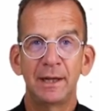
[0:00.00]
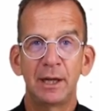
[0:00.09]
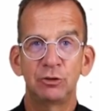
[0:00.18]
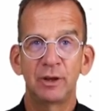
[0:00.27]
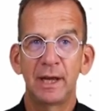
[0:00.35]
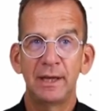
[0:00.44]
and
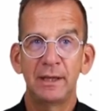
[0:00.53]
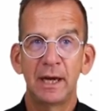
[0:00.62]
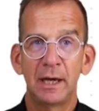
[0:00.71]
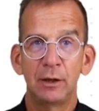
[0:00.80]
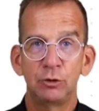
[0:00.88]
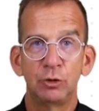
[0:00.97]
as
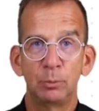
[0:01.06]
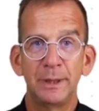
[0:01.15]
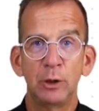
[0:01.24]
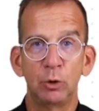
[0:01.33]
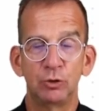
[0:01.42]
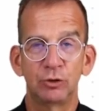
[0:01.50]
they should be
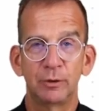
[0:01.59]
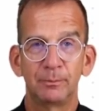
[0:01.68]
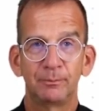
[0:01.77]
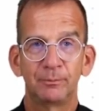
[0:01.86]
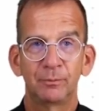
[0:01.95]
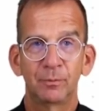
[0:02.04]
used.
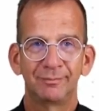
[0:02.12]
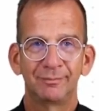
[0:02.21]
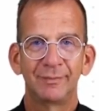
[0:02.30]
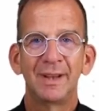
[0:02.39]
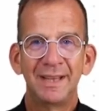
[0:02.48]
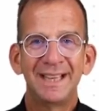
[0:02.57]

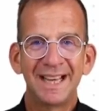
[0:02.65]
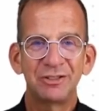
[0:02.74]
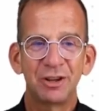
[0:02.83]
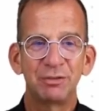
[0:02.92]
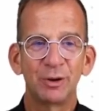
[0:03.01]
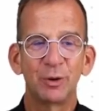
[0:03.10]

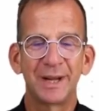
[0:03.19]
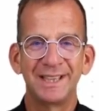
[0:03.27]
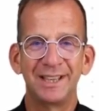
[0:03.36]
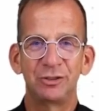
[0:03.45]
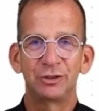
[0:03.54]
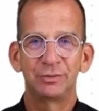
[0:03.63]
Let's have a look at
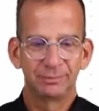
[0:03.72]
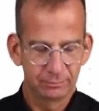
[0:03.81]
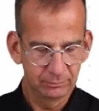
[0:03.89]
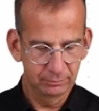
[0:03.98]
this.